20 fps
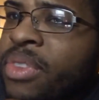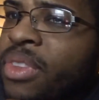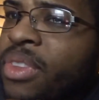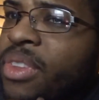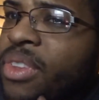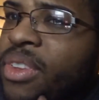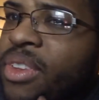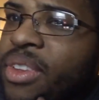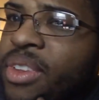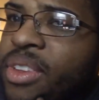Our
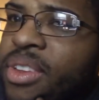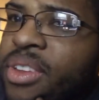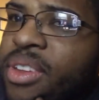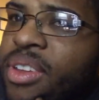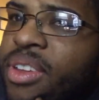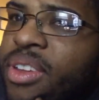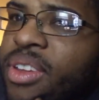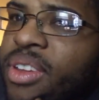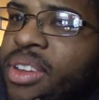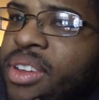
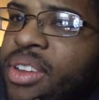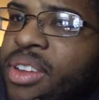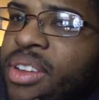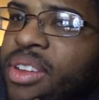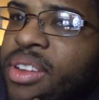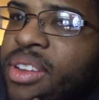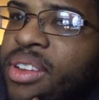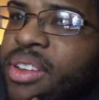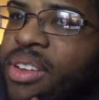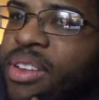resources
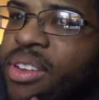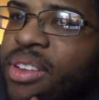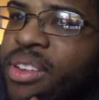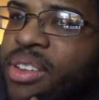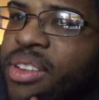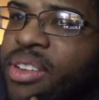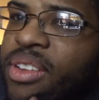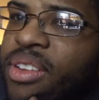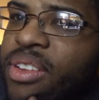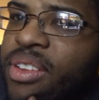have been
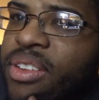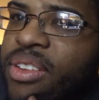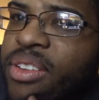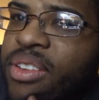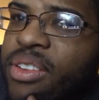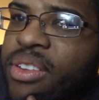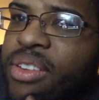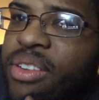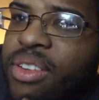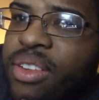
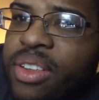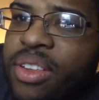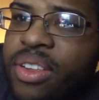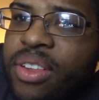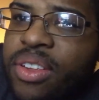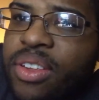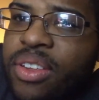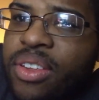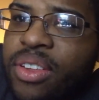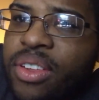depleted.
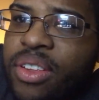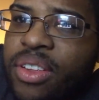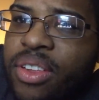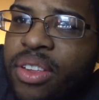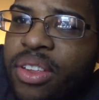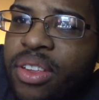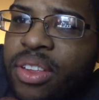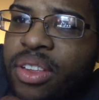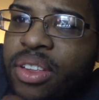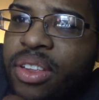In 10
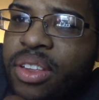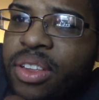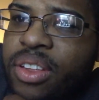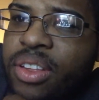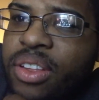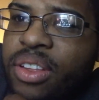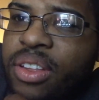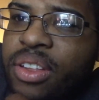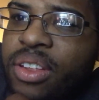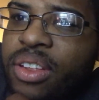
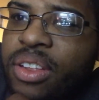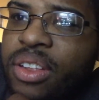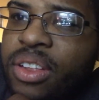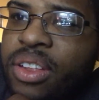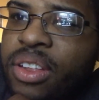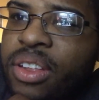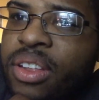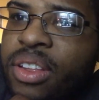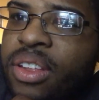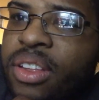years,
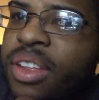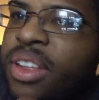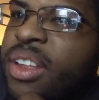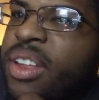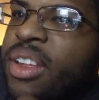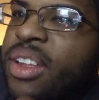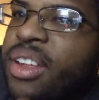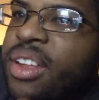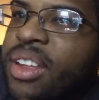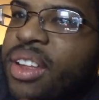half the
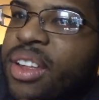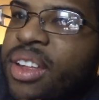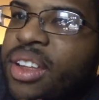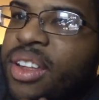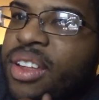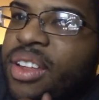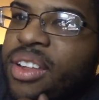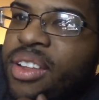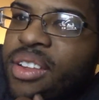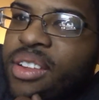world's
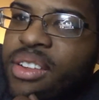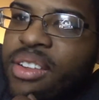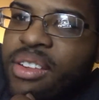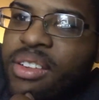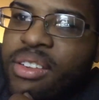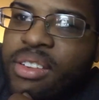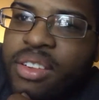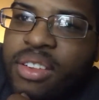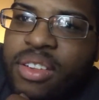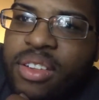
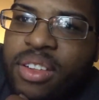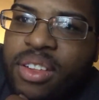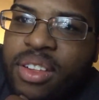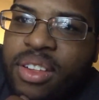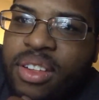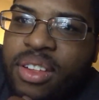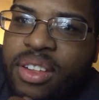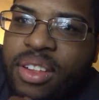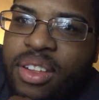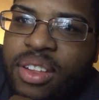population will
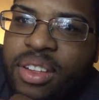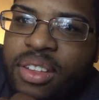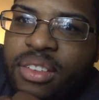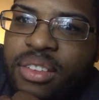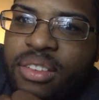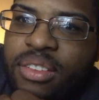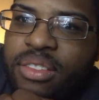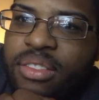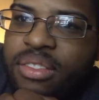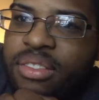have
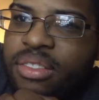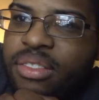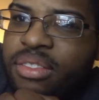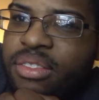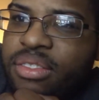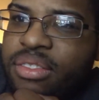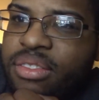starved to death.